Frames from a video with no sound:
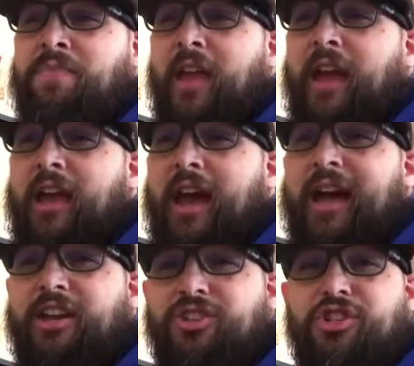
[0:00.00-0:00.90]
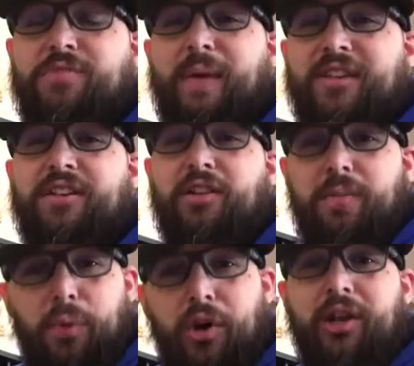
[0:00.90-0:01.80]
and I could just basically
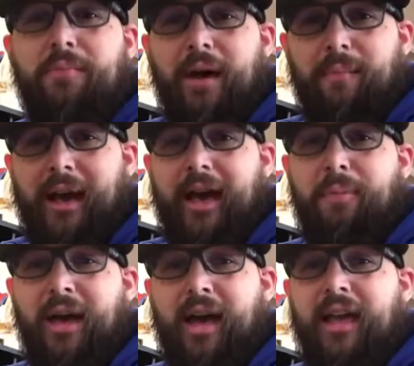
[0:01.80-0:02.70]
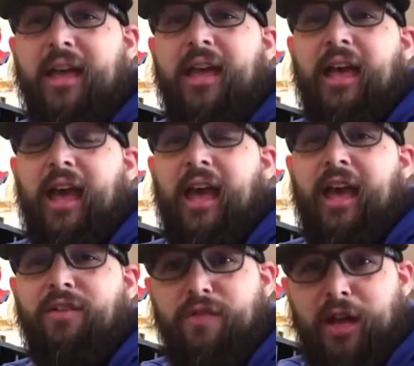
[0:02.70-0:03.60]
put it in my backpack
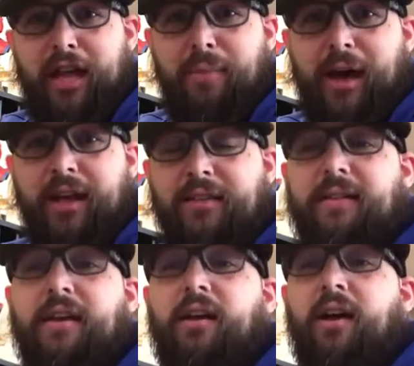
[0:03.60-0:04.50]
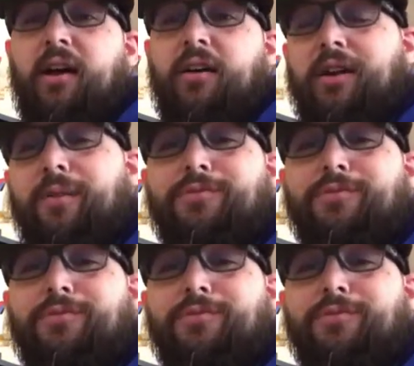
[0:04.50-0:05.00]
and forget about it. Not